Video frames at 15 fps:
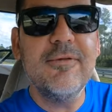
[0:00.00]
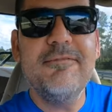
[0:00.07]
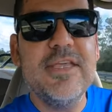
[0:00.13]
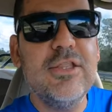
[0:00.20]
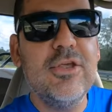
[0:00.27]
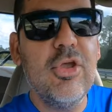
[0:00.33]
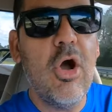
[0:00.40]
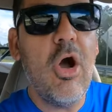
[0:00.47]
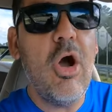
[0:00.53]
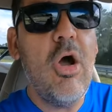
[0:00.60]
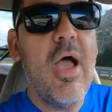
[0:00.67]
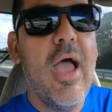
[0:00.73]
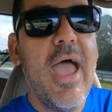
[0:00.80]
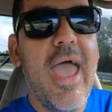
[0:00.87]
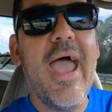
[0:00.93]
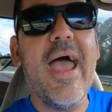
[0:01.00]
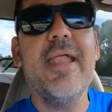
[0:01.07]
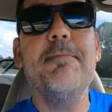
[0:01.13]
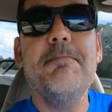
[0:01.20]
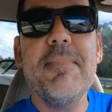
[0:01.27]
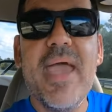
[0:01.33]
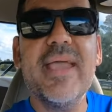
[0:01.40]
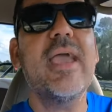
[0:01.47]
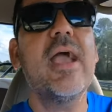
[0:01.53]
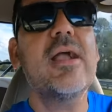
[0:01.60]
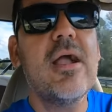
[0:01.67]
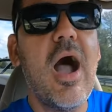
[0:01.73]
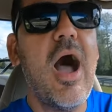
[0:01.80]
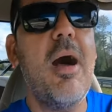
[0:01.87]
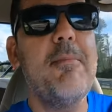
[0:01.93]
the video and make a
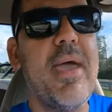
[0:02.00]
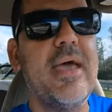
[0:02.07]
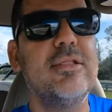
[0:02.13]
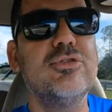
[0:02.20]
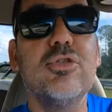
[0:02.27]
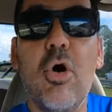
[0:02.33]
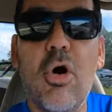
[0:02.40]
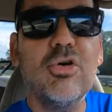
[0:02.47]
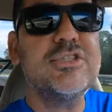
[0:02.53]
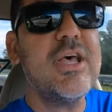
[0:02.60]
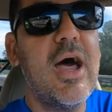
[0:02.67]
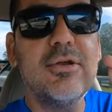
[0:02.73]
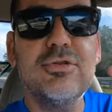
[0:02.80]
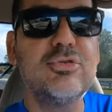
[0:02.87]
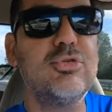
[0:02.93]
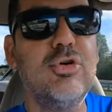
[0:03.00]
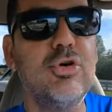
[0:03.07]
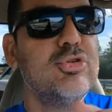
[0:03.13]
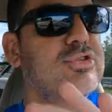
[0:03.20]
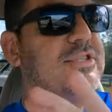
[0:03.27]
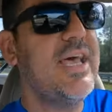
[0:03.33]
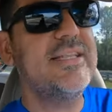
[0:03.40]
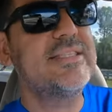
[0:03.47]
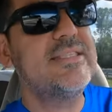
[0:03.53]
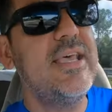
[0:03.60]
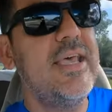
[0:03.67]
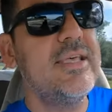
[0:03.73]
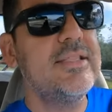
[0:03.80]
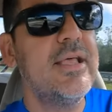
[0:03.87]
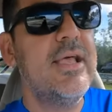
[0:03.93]
comment. Those are the rules, that's
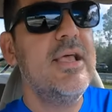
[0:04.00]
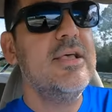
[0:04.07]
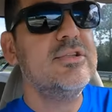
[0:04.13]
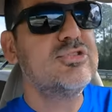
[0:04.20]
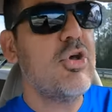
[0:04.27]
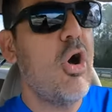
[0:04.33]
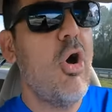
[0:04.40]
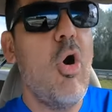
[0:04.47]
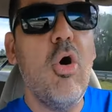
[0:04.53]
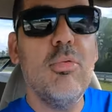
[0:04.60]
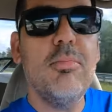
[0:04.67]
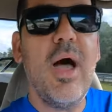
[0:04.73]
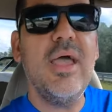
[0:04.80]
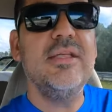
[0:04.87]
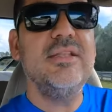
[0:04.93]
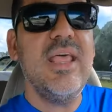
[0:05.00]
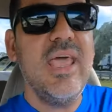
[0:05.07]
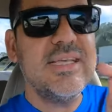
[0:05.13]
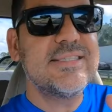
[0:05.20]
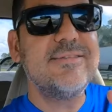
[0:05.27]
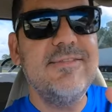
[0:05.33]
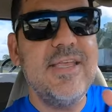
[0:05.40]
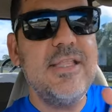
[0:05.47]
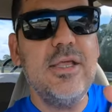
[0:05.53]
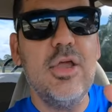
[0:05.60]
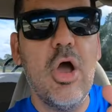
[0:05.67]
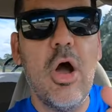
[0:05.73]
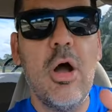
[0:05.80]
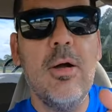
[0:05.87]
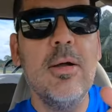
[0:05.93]
it. So on my next
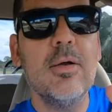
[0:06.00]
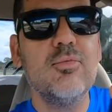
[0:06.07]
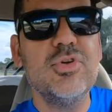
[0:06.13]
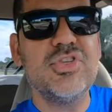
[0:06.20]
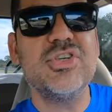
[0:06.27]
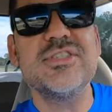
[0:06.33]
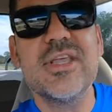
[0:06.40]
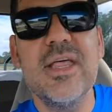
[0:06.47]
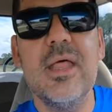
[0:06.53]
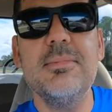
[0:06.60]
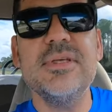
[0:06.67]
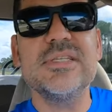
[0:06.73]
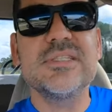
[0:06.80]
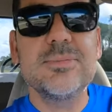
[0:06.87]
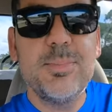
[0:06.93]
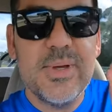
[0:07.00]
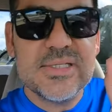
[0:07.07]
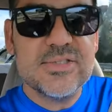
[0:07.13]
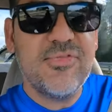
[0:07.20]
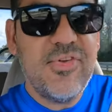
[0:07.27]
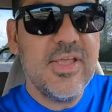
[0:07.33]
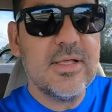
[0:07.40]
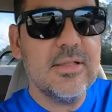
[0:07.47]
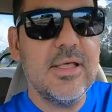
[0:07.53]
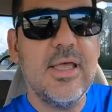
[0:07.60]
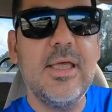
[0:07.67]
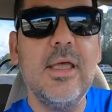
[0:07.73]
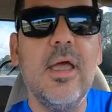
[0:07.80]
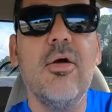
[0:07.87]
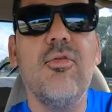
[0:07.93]
video, which is gonna be
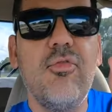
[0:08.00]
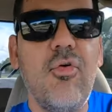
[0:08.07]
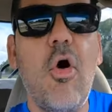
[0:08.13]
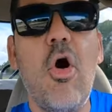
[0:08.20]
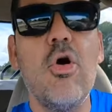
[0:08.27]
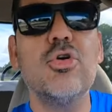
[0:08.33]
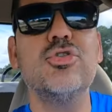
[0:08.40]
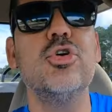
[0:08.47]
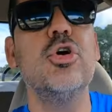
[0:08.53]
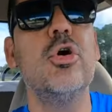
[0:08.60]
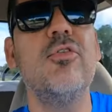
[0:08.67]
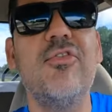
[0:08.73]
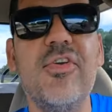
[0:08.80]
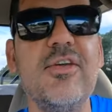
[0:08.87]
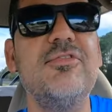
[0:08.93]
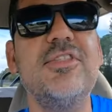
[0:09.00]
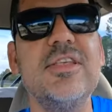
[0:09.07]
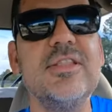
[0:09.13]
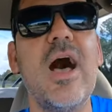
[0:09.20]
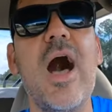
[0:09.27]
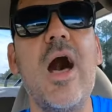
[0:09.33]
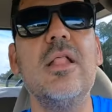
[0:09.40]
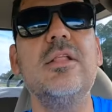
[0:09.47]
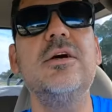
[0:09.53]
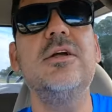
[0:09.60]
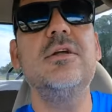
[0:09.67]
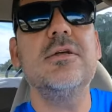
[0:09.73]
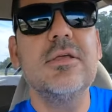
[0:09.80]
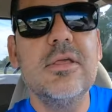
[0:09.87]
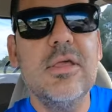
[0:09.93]
specifically for the
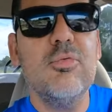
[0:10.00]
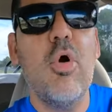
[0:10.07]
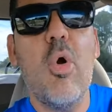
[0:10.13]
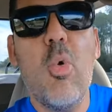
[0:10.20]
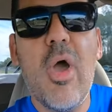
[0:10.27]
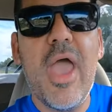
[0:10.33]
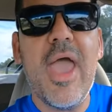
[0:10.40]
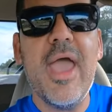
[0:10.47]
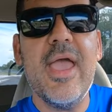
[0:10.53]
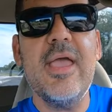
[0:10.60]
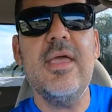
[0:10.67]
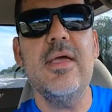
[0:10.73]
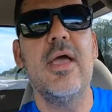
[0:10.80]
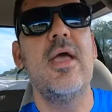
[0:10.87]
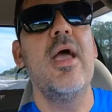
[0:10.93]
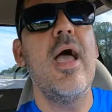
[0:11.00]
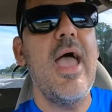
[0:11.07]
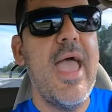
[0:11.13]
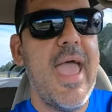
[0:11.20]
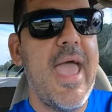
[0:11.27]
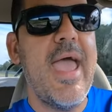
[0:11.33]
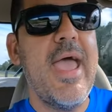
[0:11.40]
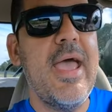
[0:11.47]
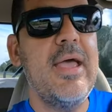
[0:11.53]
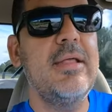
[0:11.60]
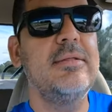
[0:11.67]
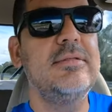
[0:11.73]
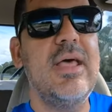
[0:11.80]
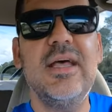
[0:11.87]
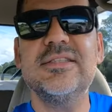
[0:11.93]
$50 giveaway,
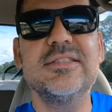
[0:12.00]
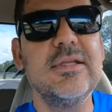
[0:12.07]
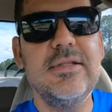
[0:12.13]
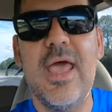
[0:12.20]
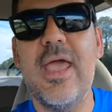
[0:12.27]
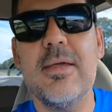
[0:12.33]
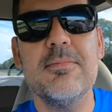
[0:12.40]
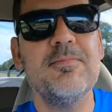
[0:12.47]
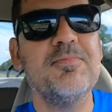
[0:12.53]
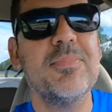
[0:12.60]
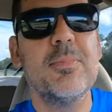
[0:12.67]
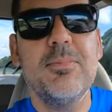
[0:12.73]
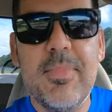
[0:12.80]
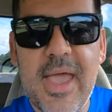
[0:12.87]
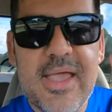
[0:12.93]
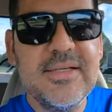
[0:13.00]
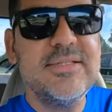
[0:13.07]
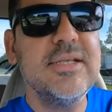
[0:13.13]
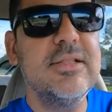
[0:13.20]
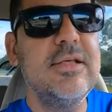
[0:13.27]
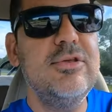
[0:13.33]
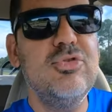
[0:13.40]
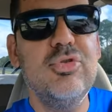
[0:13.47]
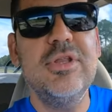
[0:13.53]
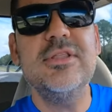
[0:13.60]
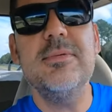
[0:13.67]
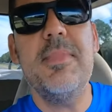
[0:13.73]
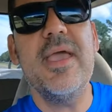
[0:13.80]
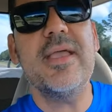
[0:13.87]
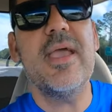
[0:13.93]
and that's the name. Basically, you
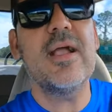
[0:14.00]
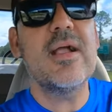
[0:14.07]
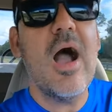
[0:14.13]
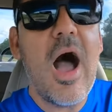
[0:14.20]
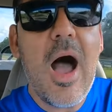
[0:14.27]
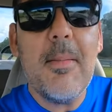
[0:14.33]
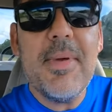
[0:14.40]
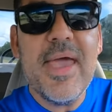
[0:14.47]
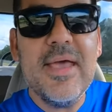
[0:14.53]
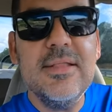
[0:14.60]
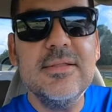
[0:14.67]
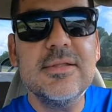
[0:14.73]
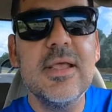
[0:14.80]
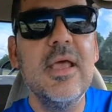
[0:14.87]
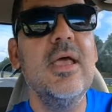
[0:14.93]
need to make a comment,